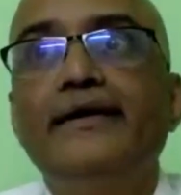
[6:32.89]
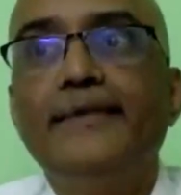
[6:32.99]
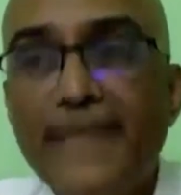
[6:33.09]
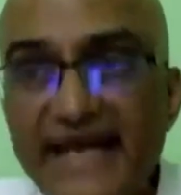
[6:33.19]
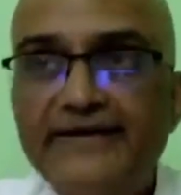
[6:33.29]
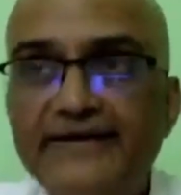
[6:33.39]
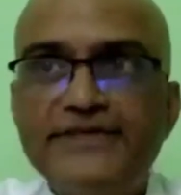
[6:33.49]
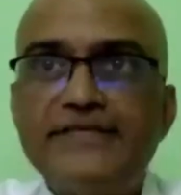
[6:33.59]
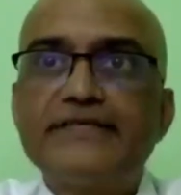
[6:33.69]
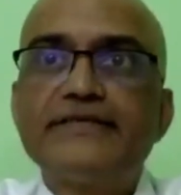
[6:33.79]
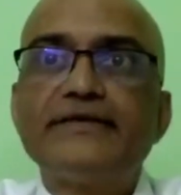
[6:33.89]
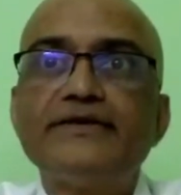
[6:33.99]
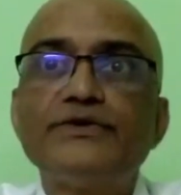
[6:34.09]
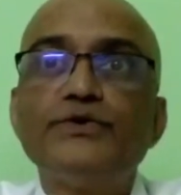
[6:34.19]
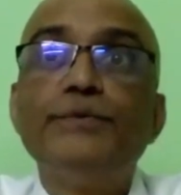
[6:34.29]
make efforts
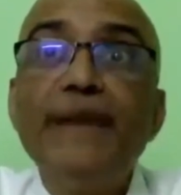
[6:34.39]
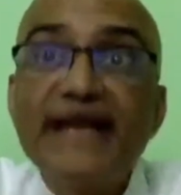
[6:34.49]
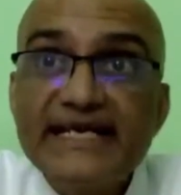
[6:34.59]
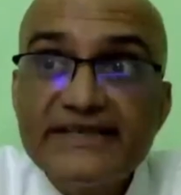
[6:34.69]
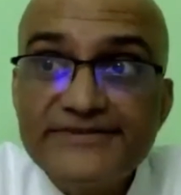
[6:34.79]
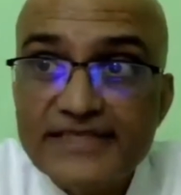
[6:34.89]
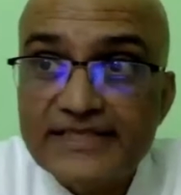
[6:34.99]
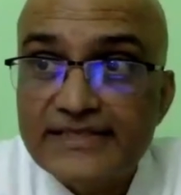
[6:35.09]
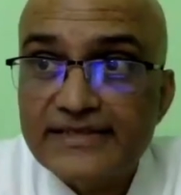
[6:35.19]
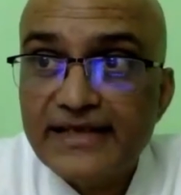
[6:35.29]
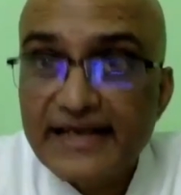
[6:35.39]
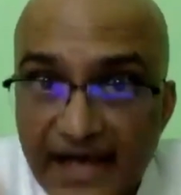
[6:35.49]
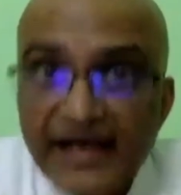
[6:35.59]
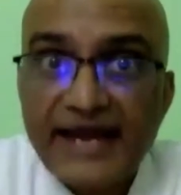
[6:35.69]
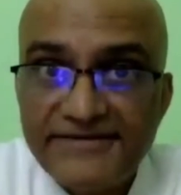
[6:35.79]
to make a difference in
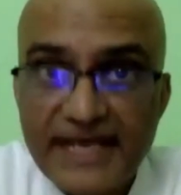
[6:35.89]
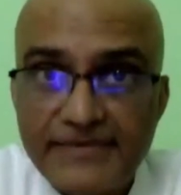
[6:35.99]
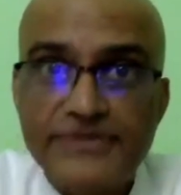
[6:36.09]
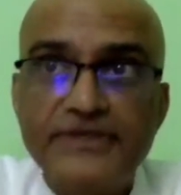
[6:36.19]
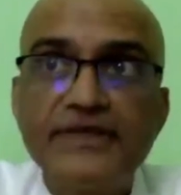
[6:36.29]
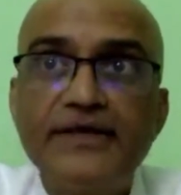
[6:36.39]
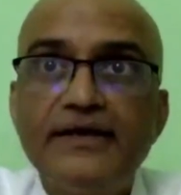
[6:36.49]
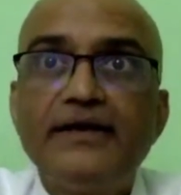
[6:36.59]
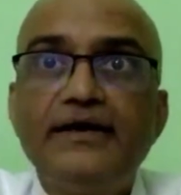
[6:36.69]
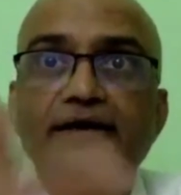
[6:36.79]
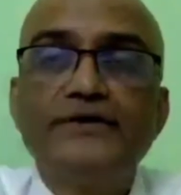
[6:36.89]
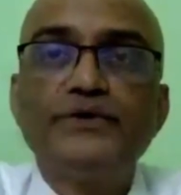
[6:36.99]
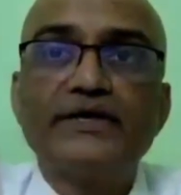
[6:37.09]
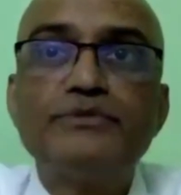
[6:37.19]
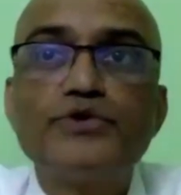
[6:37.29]
our lifetimes to
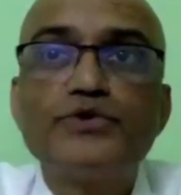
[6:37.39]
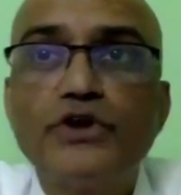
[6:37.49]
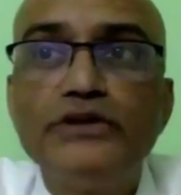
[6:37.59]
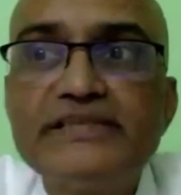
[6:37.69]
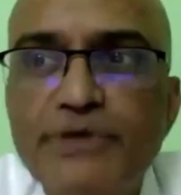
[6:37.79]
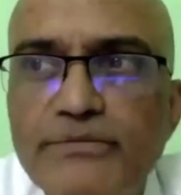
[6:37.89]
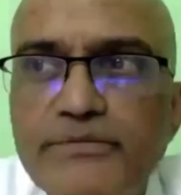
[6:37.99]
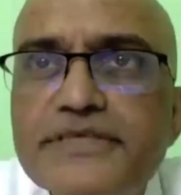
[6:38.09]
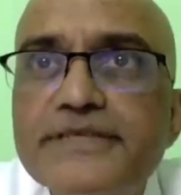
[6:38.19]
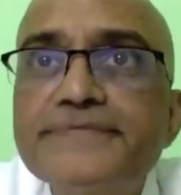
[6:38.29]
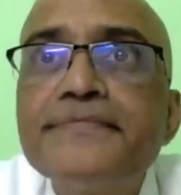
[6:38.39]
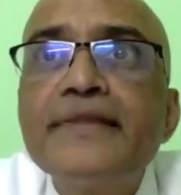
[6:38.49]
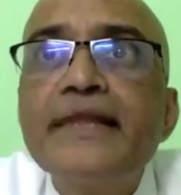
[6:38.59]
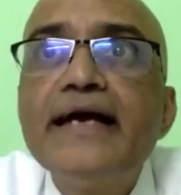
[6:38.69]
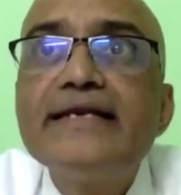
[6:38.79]
attempt to solve these problems.
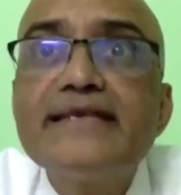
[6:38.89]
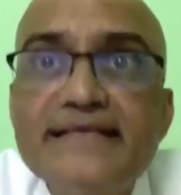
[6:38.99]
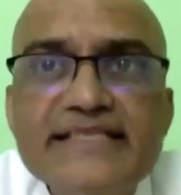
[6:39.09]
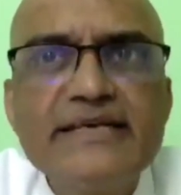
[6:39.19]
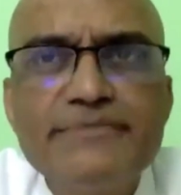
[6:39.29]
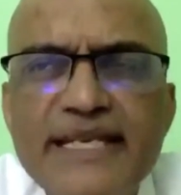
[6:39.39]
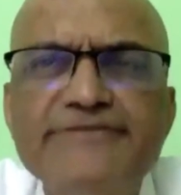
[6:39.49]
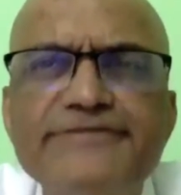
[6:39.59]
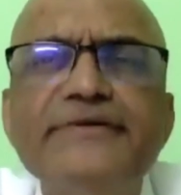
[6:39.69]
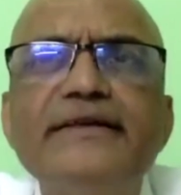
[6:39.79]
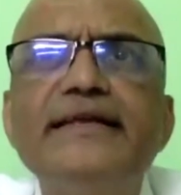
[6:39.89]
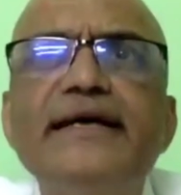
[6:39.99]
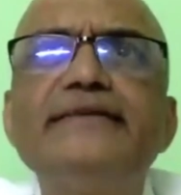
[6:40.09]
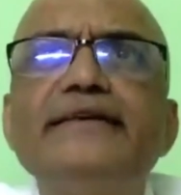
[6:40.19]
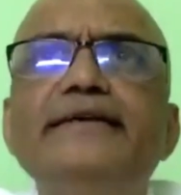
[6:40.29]
And it's a sincere belief that